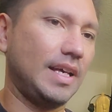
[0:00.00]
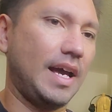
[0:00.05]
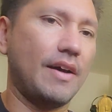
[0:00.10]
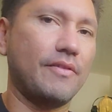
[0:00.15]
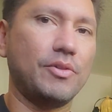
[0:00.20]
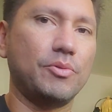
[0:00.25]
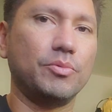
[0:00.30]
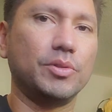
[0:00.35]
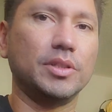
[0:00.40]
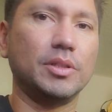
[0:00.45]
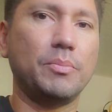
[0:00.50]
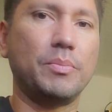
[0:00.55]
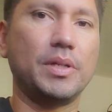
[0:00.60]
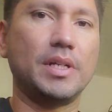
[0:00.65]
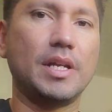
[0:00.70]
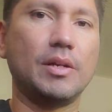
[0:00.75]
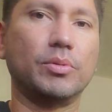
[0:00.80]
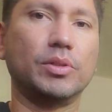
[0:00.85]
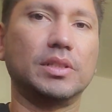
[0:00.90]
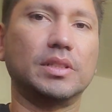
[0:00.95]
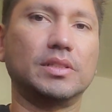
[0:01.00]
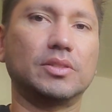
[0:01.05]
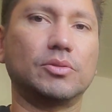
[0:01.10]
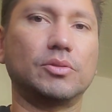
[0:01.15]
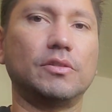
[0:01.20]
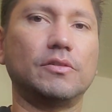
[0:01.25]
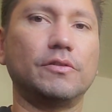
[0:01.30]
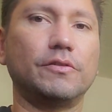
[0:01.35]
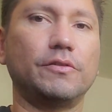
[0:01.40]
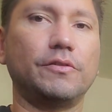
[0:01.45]
haven't really been able to
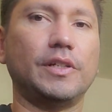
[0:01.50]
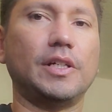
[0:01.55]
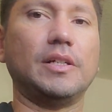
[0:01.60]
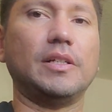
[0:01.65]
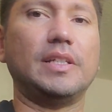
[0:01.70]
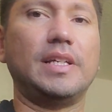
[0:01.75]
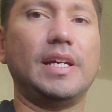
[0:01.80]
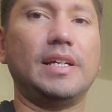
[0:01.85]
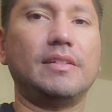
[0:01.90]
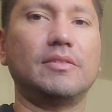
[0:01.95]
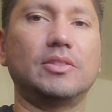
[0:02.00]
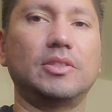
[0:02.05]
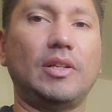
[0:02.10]
sort of get.